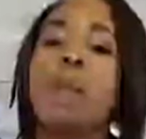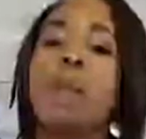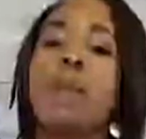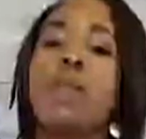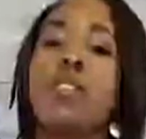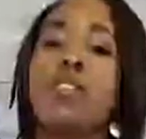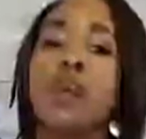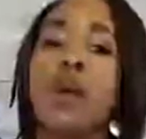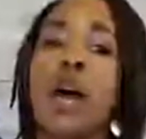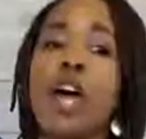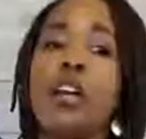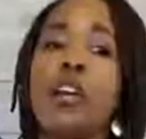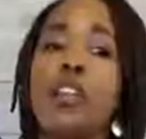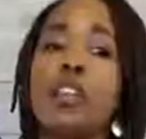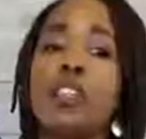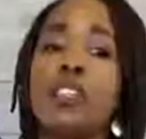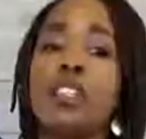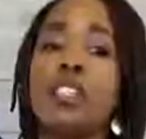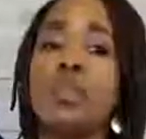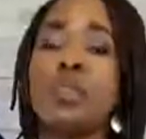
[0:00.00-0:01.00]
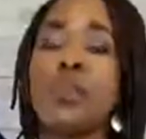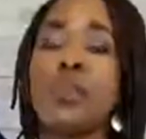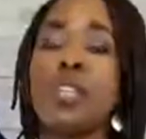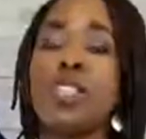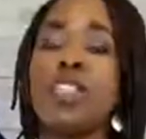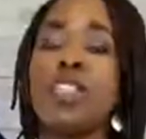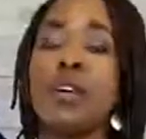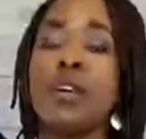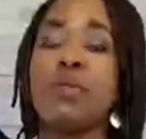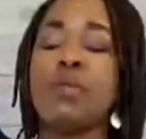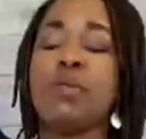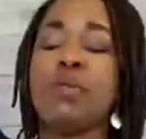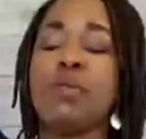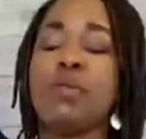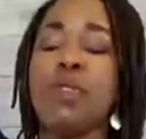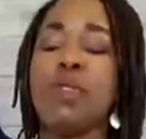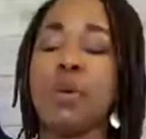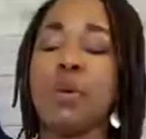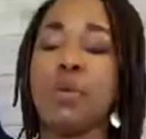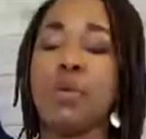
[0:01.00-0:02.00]
So I use this big
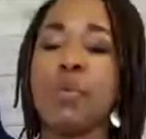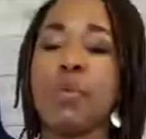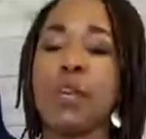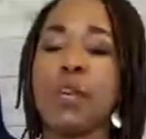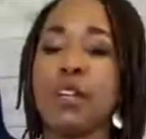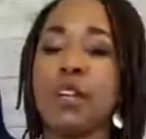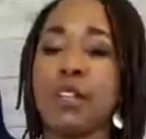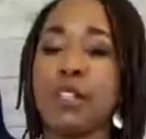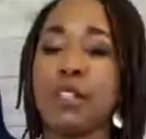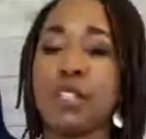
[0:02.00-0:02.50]
7-foot mirror